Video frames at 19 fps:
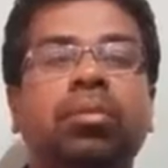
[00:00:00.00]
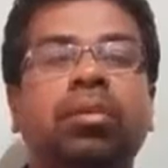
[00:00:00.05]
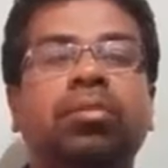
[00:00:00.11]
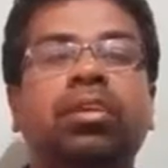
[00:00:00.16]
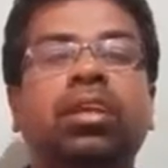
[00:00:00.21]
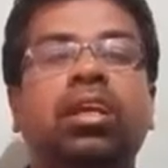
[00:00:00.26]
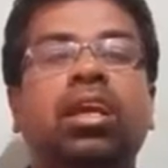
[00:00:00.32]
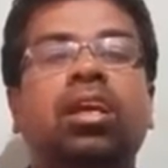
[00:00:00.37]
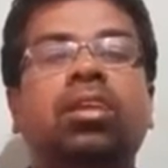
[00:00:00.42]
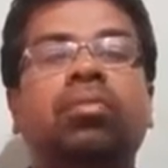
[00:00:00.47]
be
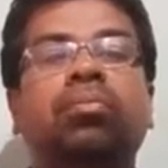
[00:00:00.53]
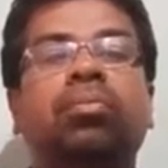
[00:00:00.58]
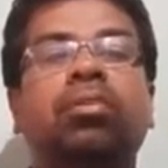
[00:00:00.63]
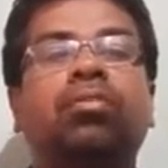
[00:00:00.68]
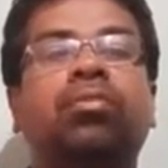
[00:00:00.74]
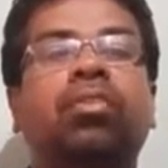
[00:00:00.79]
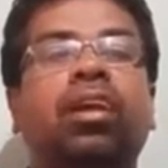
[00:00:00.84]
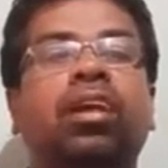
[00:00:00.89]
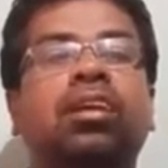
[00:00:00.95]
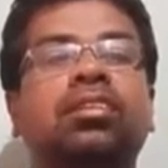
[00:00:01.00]
very helpful
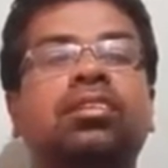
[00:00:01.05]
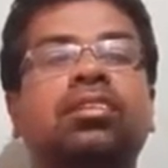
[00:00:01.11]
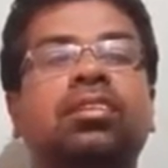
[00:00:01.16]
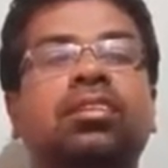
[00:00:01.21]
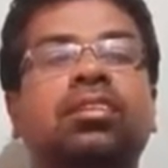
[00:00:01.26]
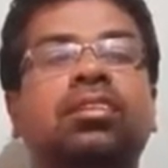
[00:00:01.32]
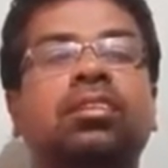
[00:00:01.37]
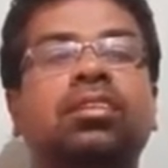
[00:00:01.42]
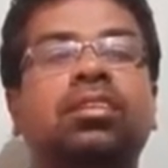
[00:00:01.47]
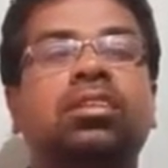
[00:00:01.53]
for us
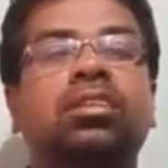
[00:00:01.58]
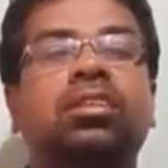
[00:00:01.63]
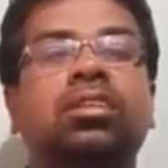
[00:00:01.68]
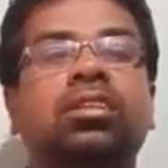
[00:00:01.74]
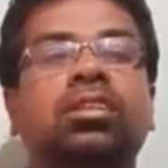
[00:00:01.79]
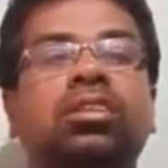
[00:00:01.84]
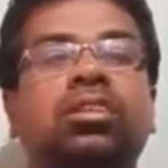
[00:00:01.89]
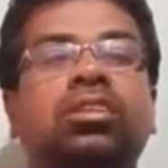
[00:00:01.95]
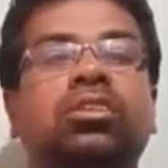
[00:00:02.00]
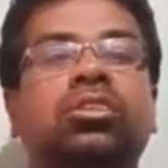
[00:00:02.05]

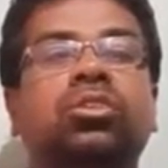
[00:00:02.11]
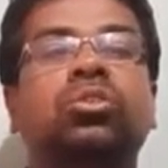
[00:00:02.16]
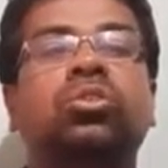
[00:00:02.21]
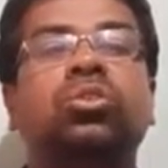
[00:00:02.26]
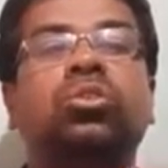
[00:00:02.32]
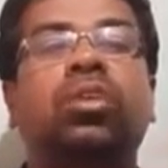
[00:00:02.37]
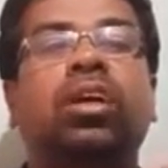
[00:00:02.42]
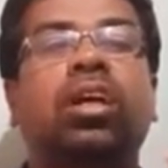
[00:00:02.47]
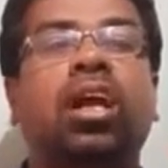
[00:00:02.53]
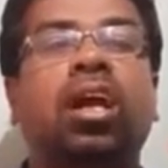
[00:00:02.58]

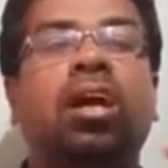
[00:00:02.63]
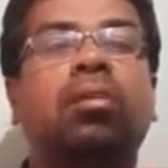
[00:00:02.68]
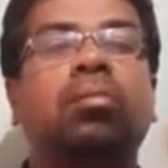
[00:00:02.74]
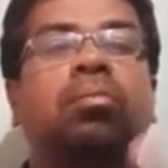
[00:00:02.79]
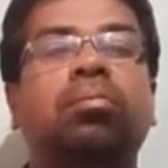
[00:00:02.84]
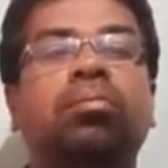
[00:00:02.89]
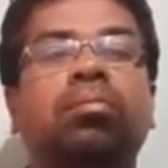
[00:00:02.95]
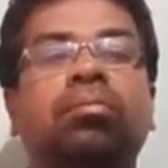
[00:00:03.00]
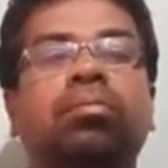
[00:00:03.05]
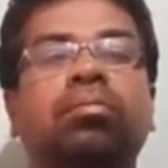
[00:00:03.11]
to
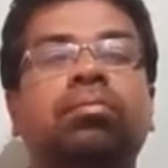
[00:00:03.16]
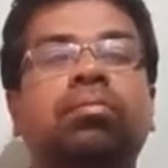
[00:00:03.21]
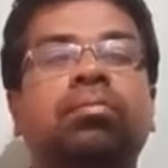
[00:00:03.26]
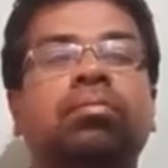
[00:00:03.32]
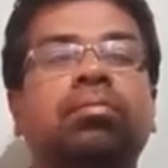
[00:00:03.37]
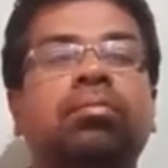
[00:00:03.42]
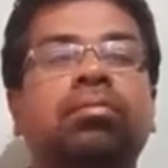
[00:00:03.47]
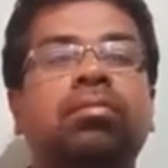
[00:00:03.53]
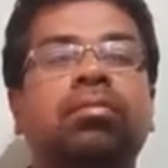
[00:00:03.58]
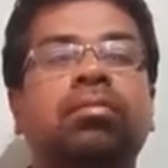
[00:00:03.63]

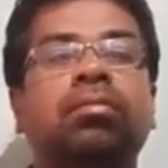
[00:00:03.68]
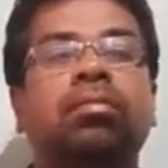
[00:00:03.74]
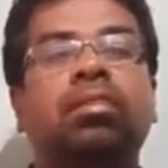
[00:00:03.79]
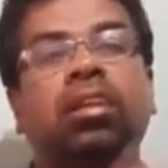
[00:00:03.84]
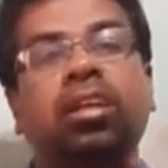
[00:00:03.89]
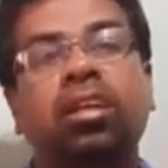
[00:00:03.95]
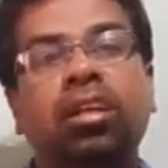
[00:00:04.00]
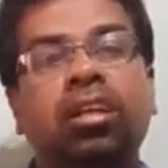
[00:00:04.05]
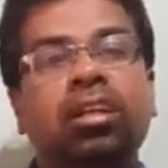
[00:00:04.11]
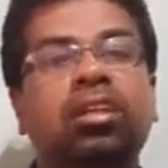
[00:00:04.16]

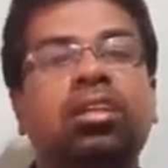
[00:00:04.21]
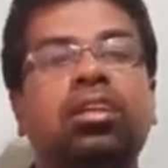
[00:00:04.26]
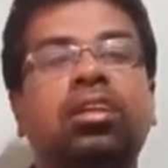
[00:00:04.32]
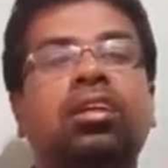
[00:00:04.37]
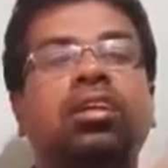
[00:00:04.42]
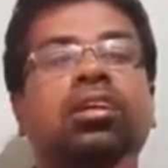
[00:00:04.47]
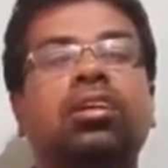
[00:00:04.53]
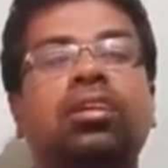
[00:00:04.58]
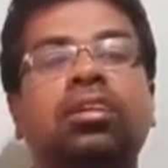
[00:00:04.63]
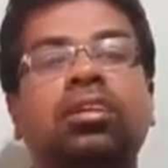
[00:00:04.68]
read
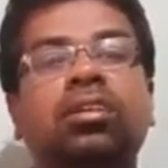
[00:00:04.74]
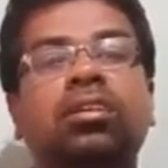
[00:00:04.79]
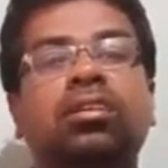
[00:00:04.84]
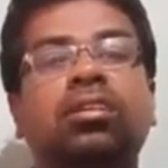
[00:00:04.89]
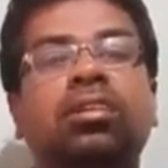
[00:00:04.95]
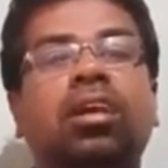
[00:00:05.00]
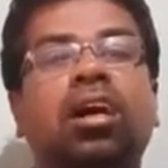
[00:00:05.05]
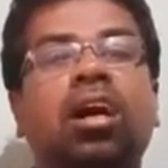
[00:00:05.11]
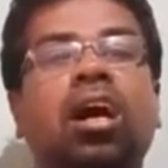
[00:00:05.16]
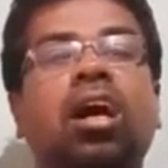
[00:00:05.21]

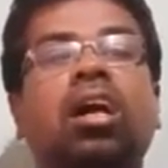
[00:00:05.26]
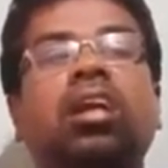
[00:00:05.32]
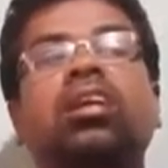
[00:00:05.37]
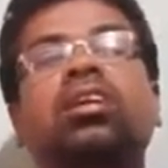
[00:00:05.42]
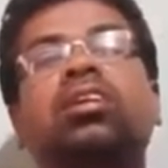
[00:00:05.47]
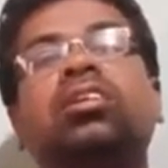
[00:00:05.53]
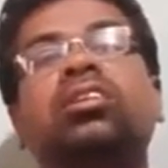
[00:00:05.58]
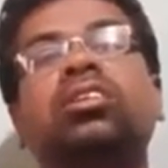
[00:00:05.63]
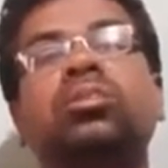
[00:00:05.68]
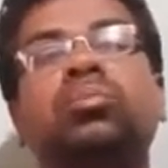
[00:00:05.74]
or
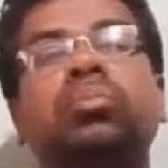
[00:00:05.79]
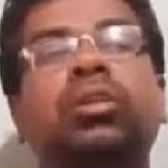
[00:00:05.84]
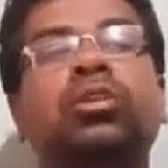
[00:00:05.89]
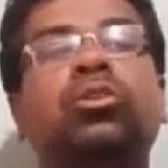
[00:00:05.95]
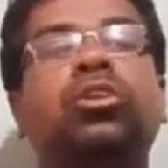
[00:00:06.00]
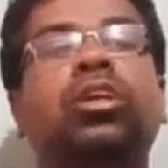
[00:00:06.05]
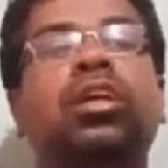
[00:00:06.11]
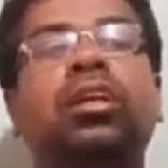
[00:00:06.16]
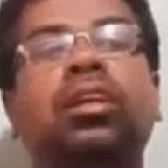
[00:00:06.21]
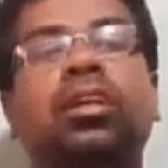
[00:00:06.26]
speak
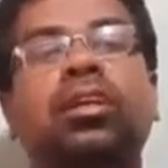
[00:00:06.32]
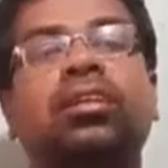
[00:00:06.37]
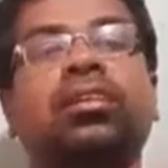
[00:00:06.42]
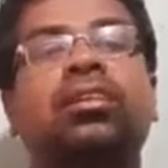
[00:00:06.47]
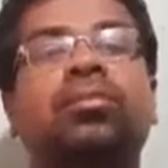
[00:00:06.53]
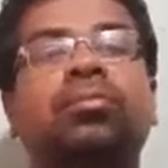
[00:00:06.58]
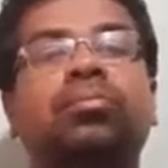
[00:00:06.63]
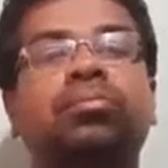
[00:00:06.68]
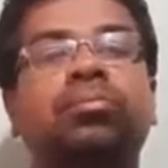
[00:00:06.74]
good English.